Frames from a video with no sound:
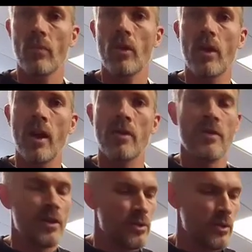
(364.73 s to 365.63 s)
okay,
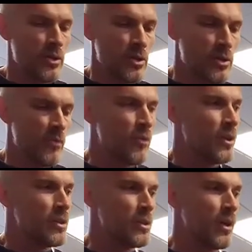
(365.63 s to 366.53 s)
so just some
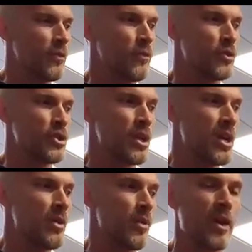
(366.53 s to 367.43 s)
fun stuff for
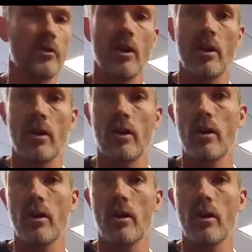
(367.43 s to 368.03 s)
G right there.